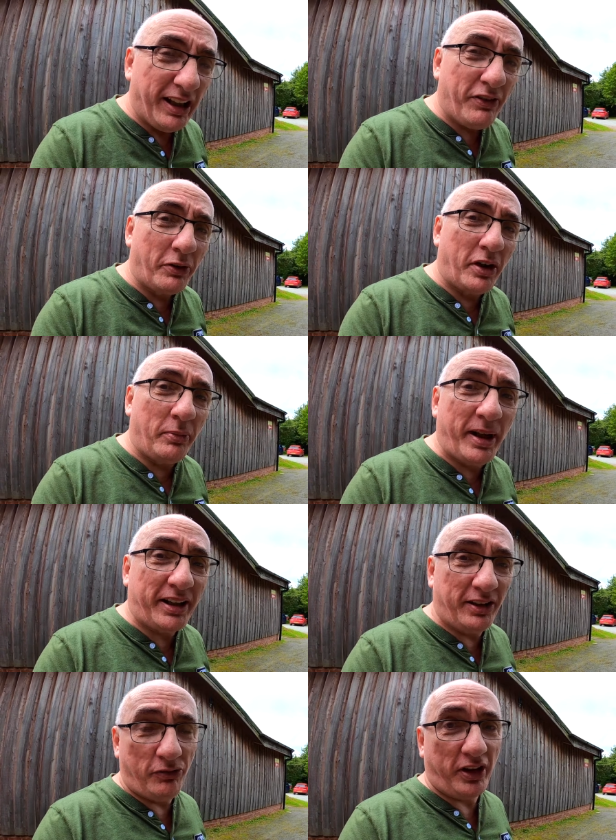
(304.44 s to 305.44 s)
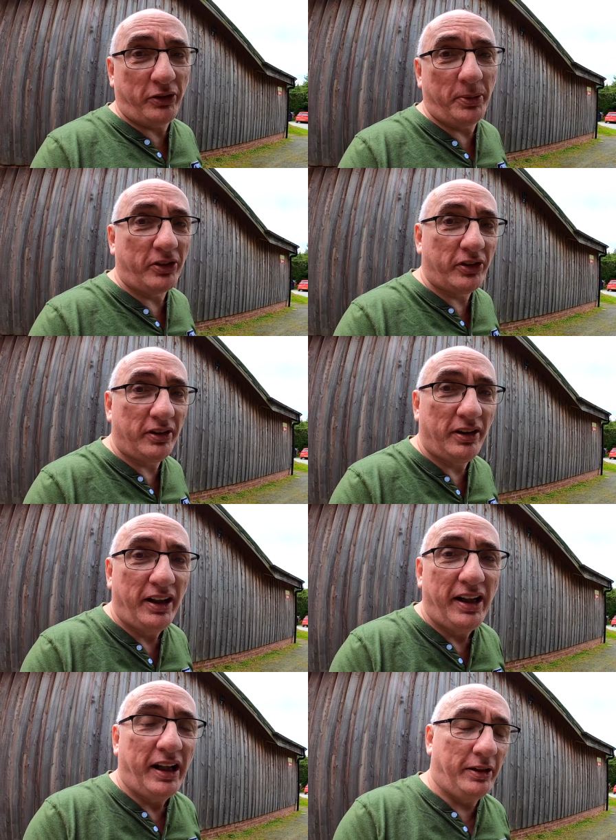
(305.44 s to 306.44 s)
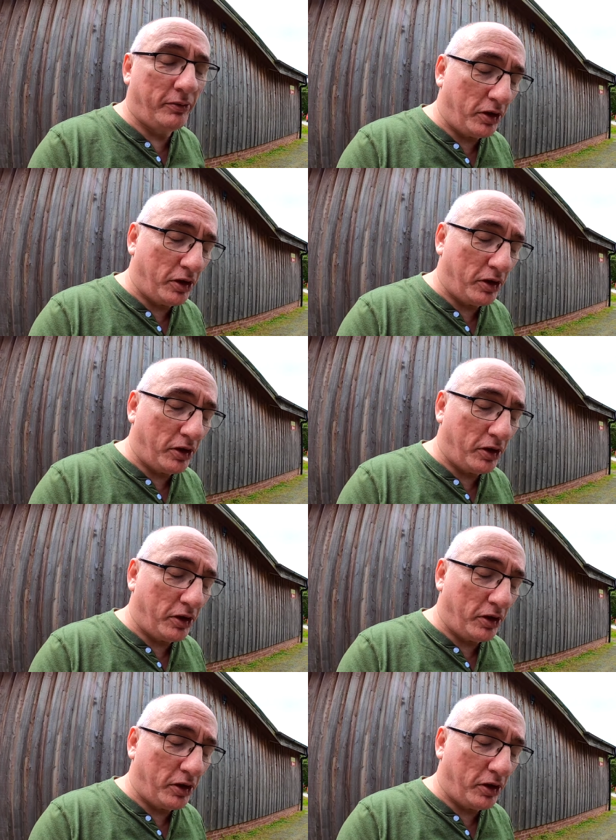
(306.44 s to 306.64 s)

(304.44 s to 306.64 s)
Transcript: If I'm going to make an investment and